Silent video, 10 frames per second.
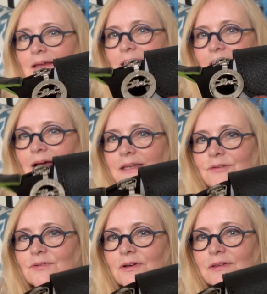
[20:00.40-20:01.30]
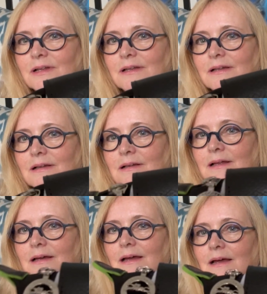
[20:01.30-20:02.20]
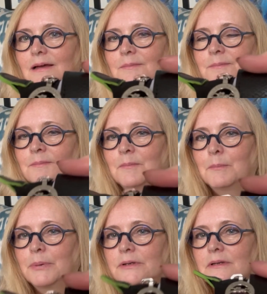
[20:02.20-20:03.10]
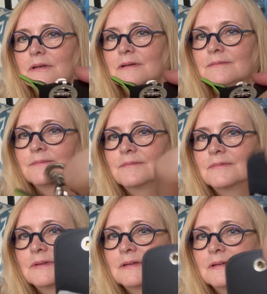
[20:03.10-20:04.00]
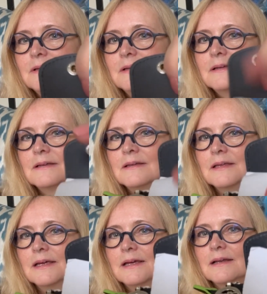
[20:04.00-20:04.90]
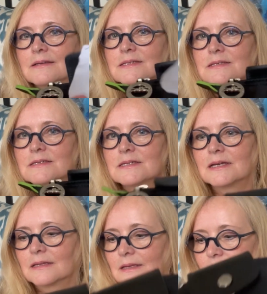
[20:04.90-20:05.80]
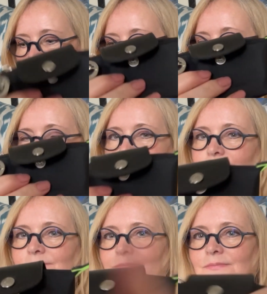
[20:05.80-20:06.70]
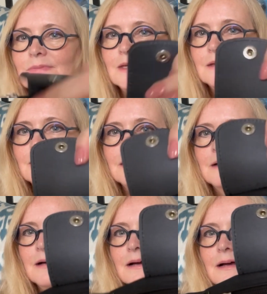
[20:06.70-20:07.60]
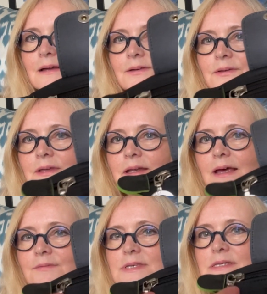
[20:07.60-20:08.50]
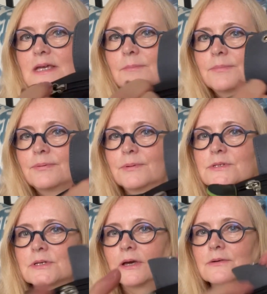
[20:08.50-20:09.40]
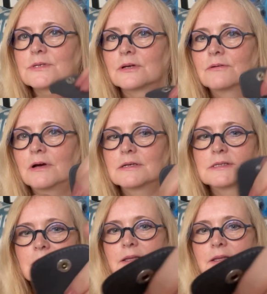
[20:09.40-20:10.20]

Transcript: And you've got the little button there. Let's just take that off. You then have a zip which goes across, and